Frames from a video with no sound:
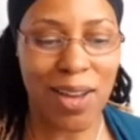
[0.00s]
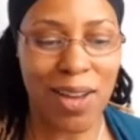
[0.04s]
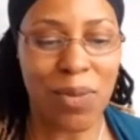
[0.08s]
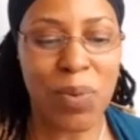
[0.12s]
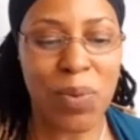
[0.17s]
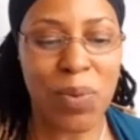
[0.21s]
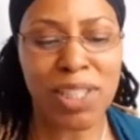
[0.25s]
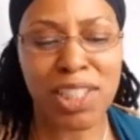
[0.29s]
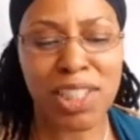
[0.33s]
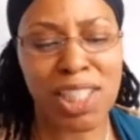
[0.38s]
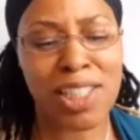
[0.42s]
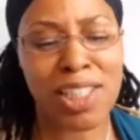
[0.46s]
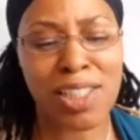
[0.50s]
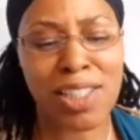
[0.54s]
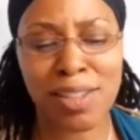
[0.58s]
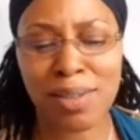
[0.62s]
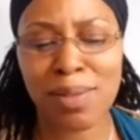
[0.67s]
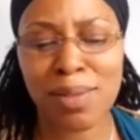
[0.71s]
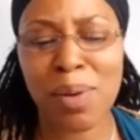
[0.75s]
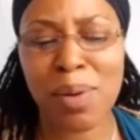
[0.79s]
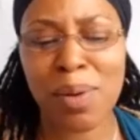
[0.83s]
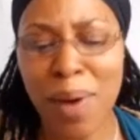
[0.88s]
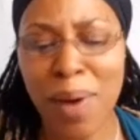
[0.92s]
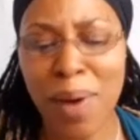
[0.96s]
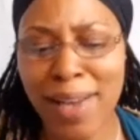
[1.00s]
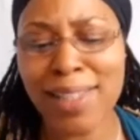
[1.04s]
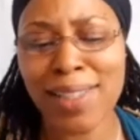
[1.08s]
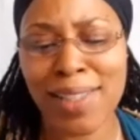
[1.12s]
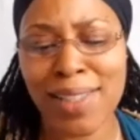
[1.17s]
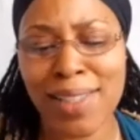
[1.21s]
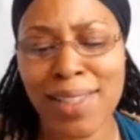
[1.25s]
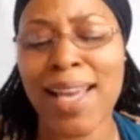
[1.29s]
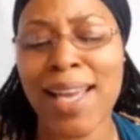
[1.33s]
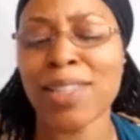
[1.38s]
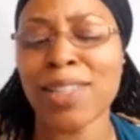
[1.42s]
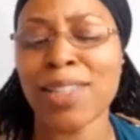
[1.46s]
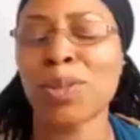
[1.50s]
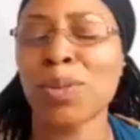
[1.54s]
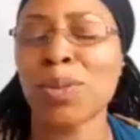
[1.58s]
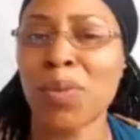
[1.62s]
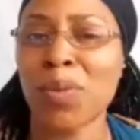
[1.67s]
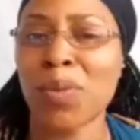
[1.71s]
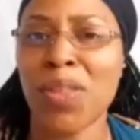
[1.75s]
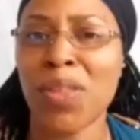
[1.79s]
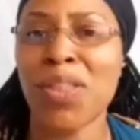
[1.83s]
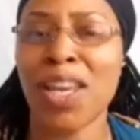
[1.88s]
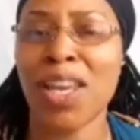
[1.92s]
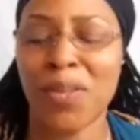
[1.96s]
which is quite a natural
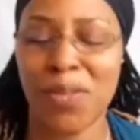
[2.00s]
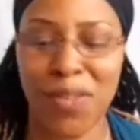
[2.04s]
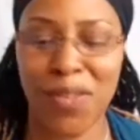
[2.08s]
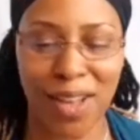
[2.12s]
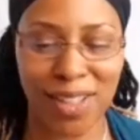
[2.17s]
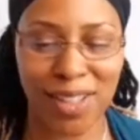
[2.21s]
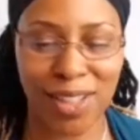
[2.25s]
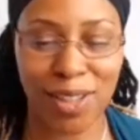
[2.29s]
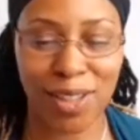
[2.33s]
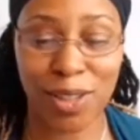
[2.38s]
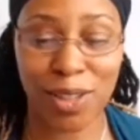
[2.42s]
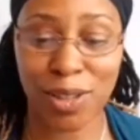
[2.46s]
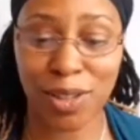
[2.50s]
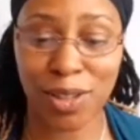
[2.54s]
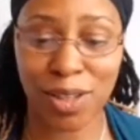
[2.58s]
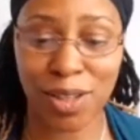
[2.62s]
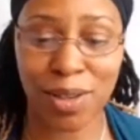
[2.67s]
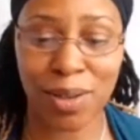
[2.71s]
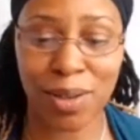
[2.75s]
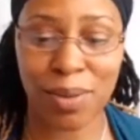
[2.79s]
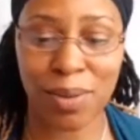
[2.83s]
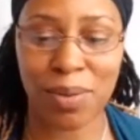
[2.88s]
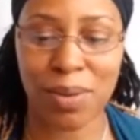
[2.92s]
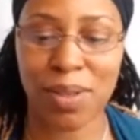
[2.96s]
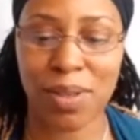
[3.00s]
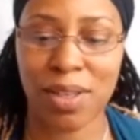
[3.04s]
thing for us to do.